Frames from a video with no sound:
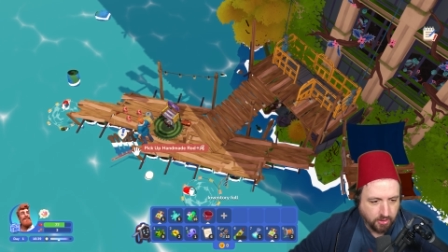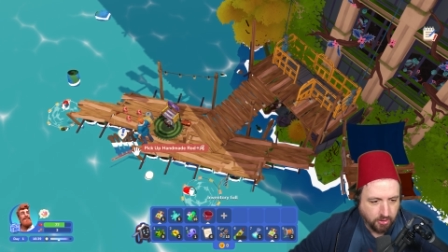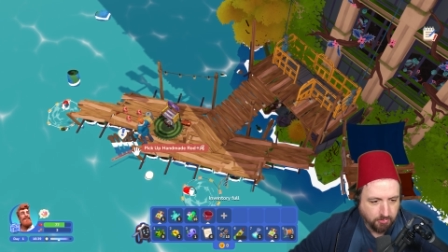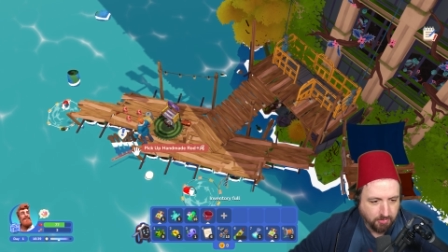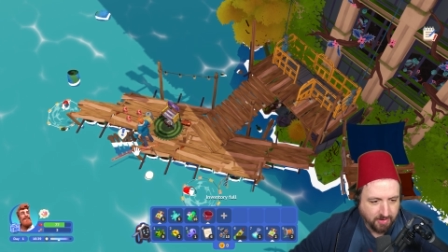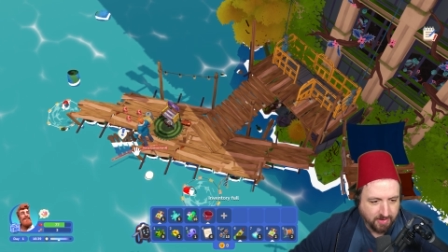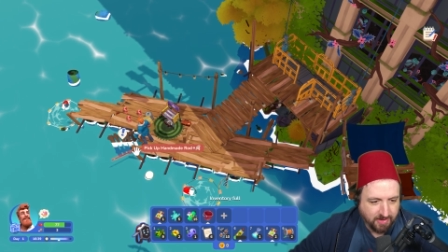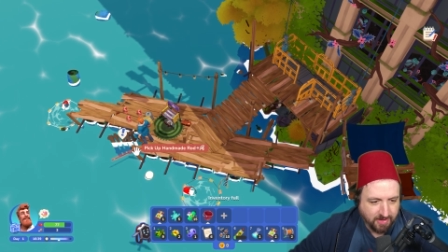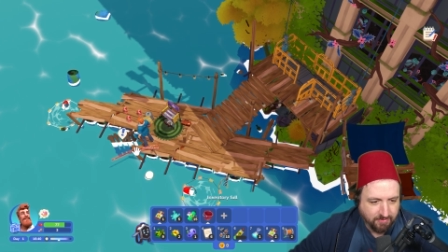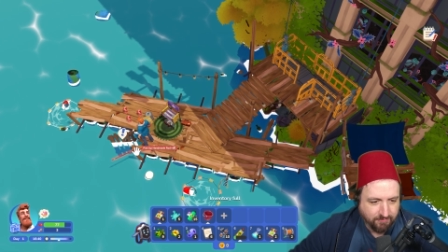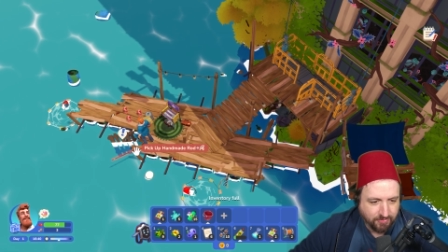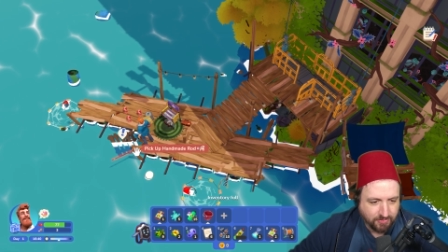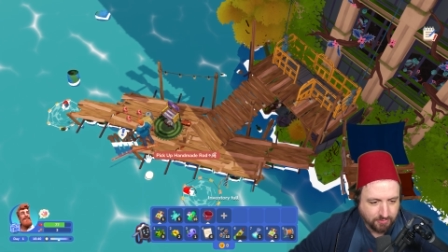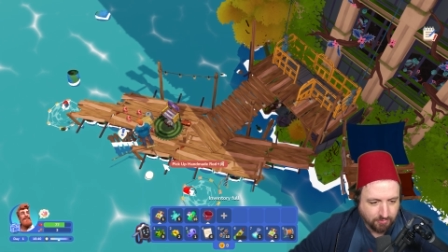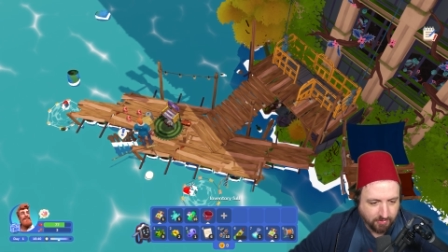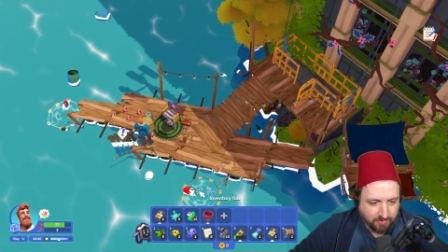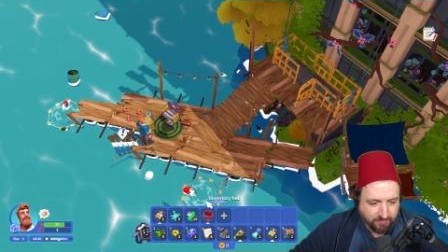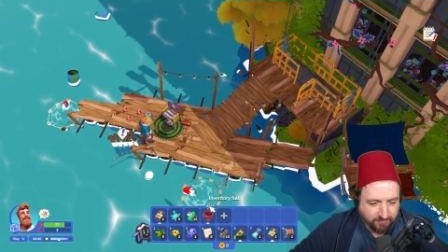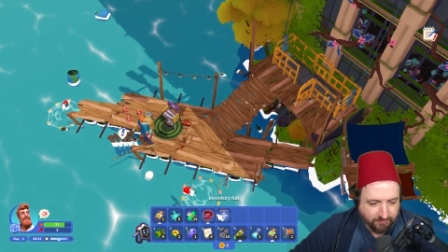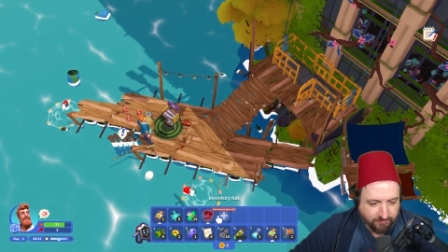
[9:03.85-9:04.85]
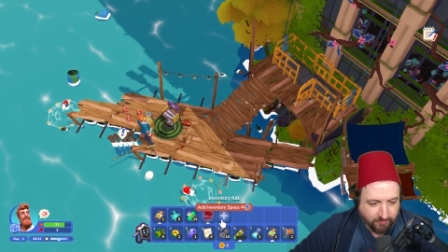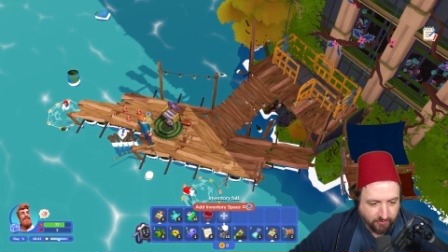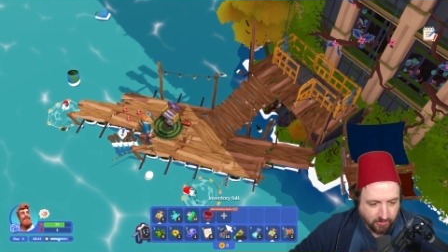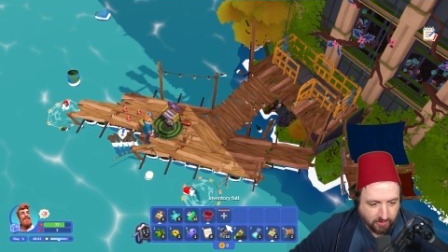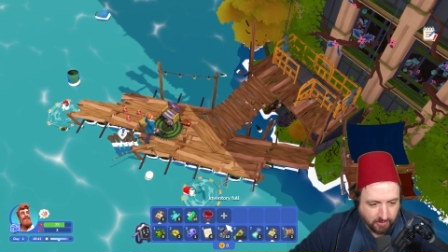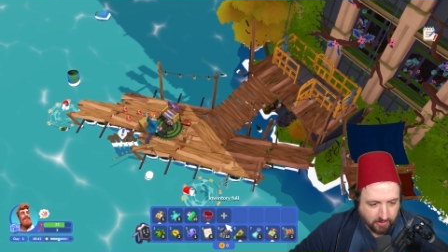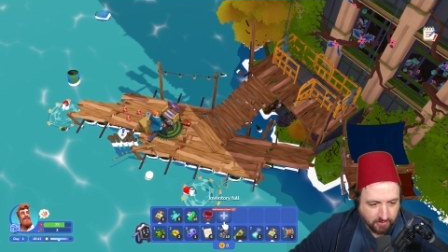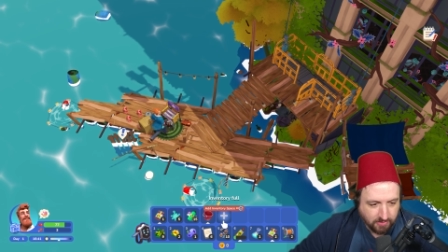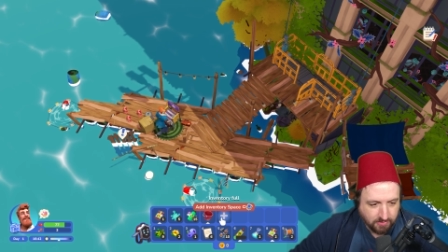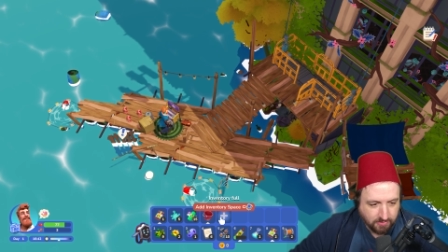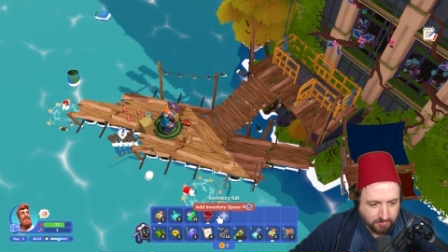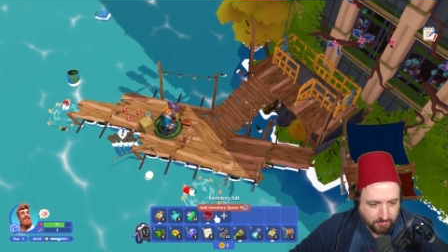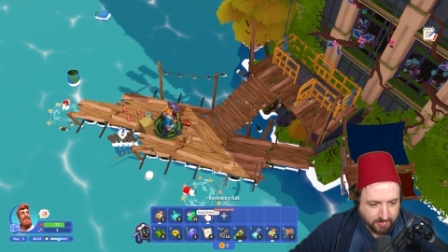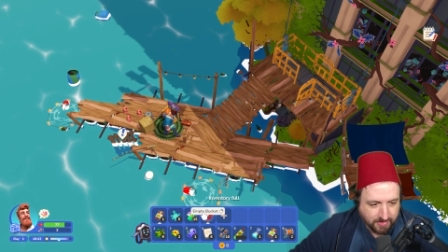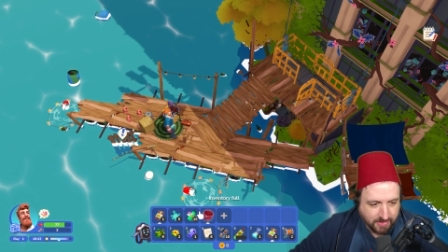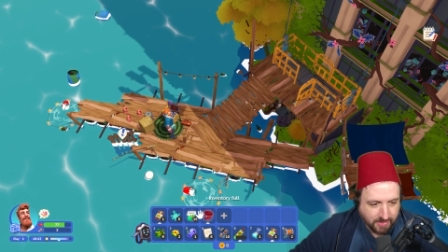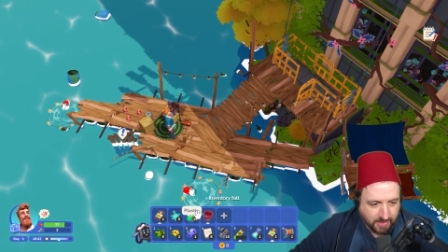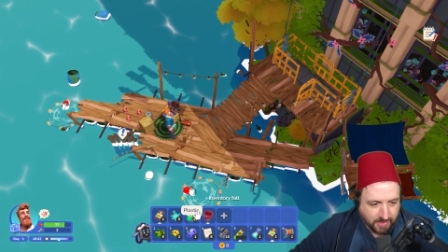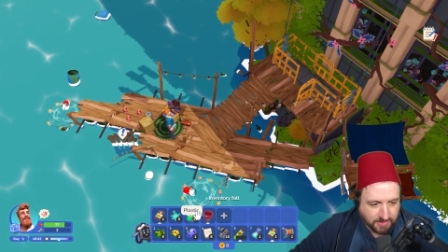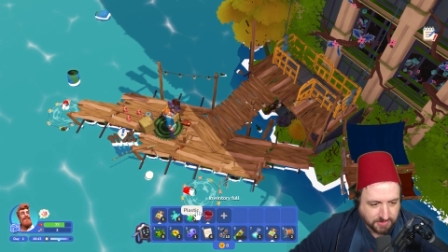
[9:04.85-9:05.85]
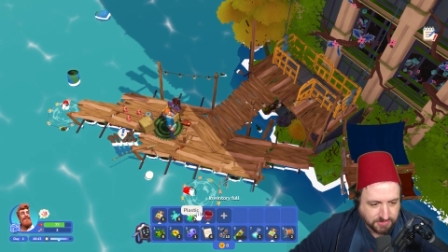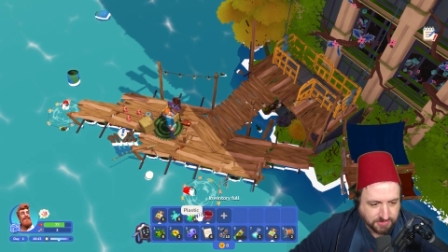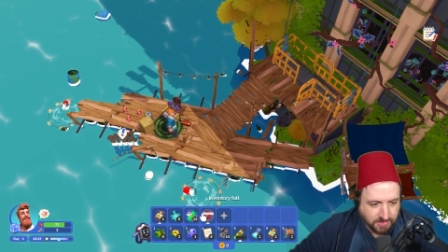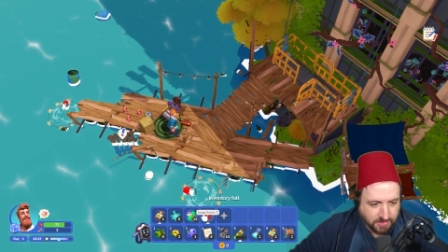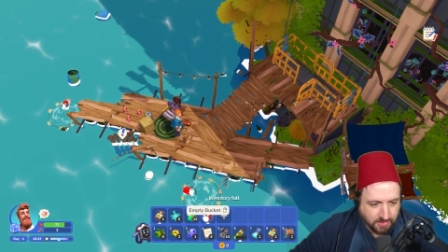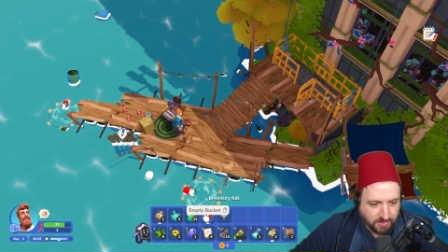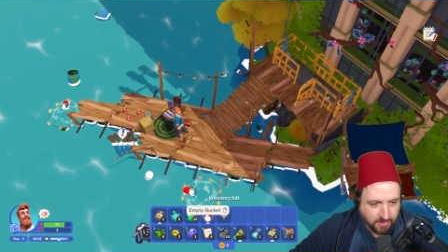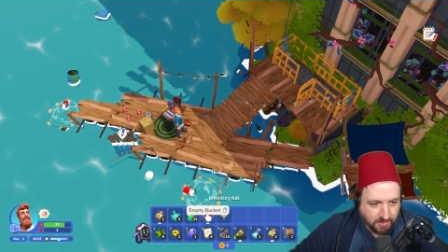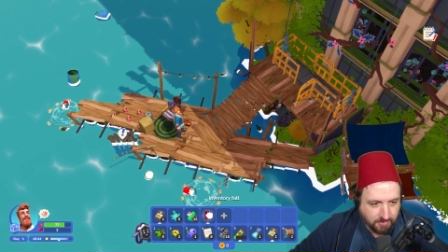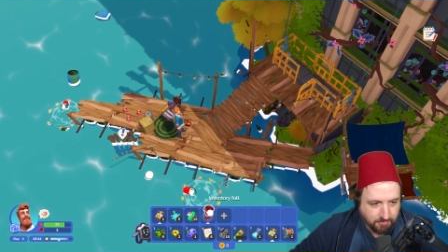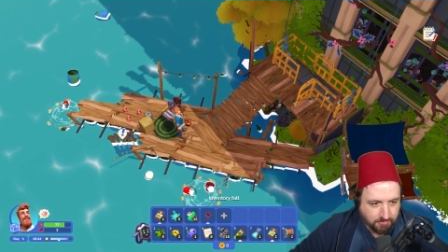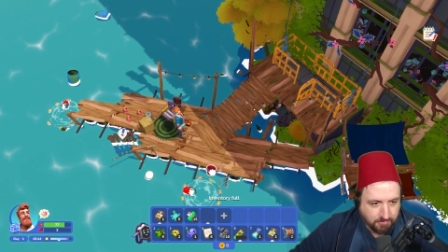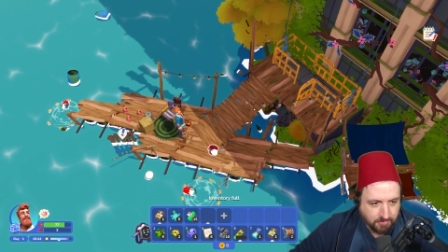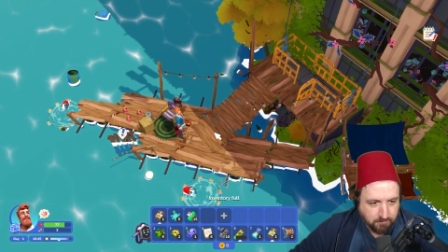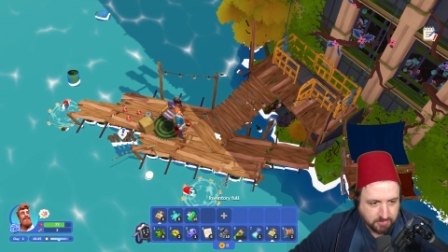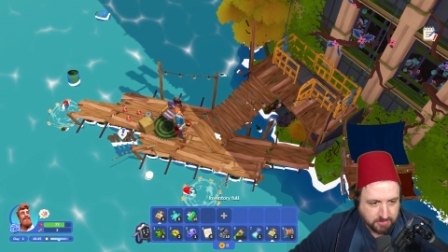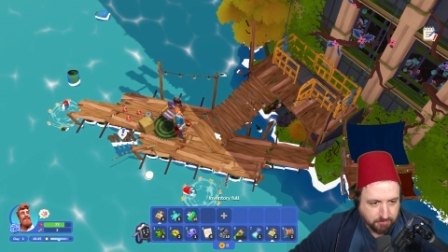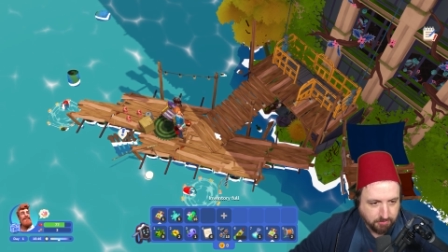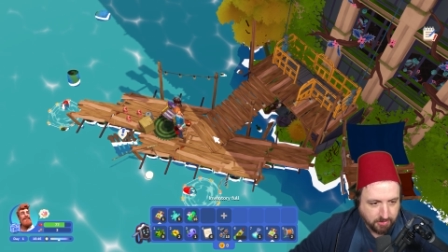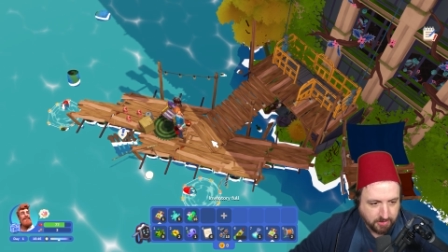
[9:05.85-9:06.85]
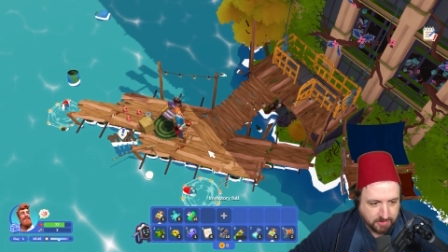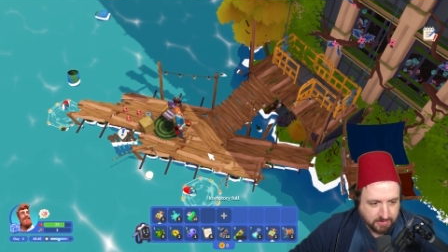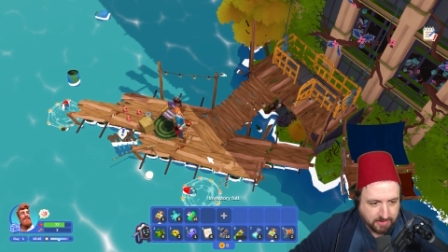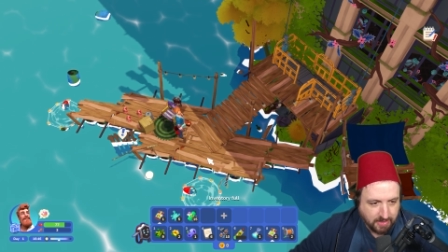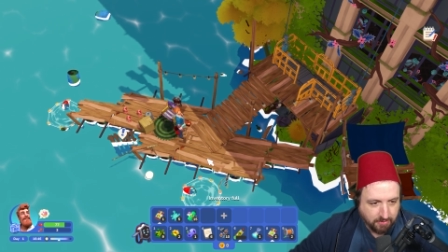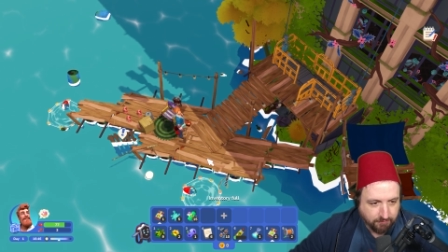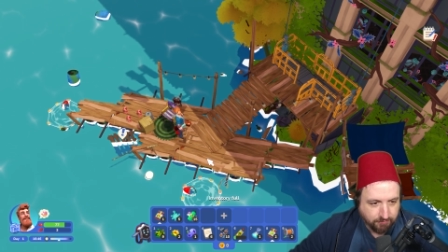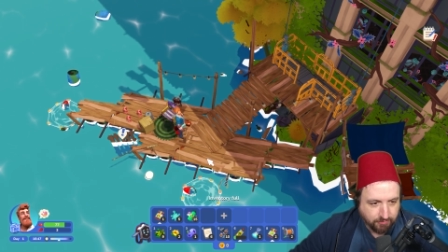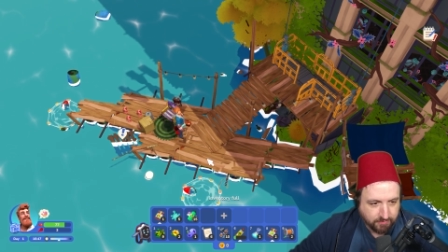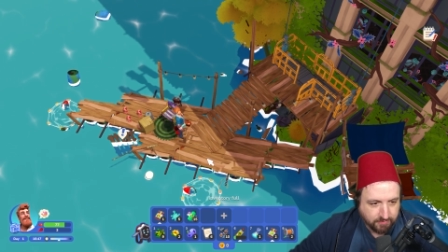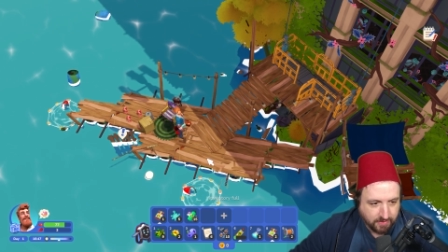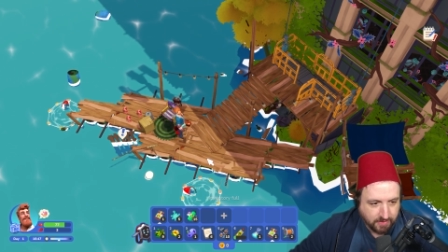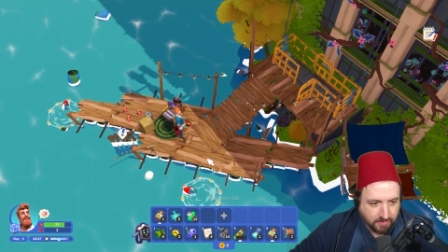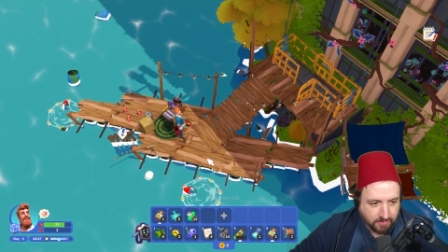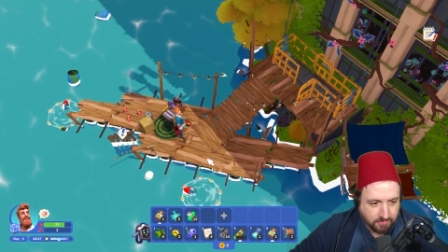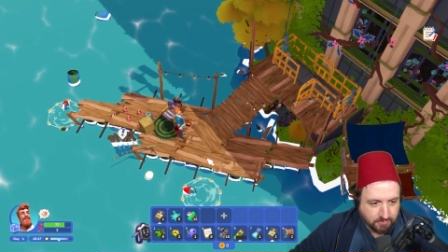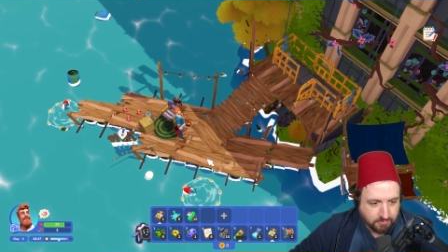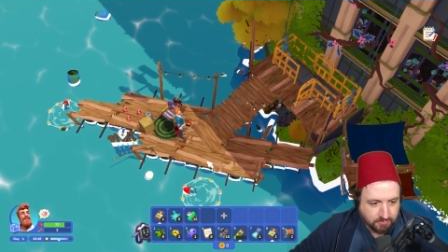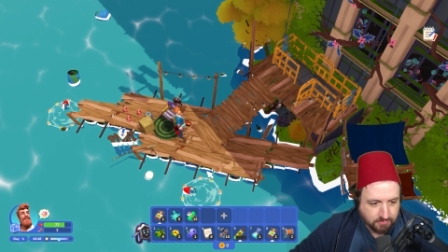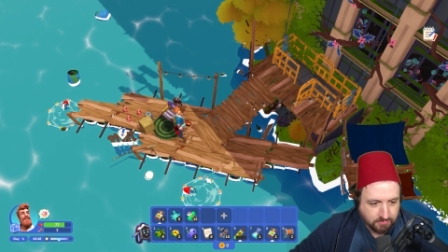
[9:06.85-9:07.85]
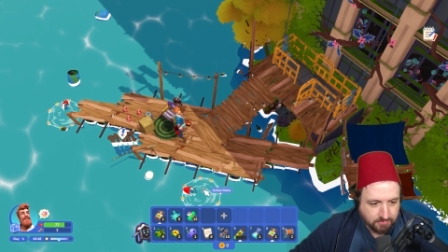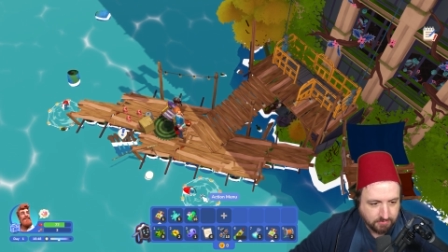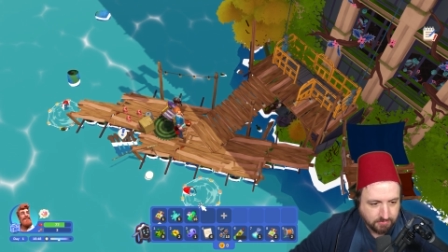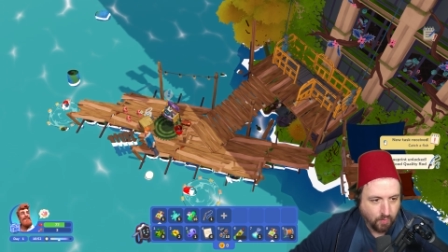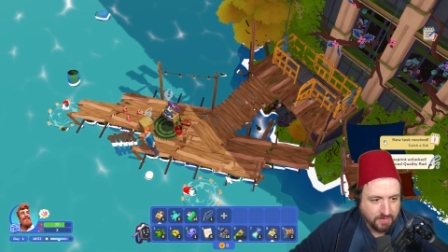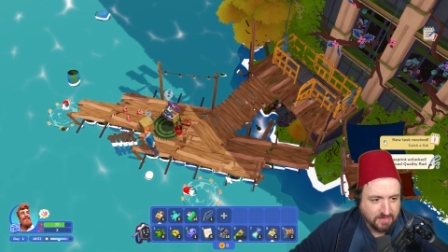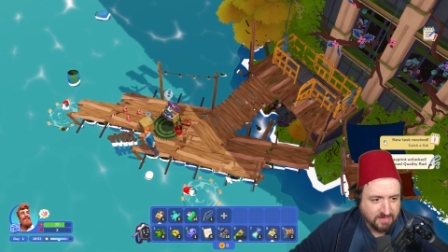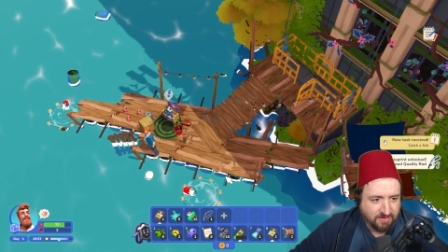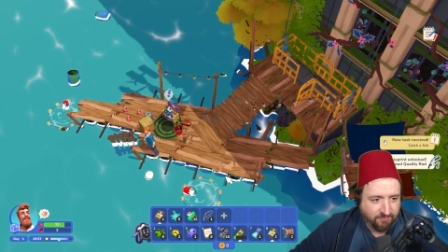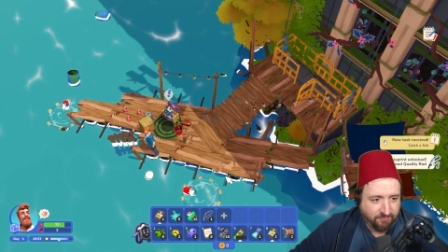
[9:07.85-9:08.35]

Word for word: Oh, my inventory's full. Oh my gosh. Put the bucket down for a second. We need a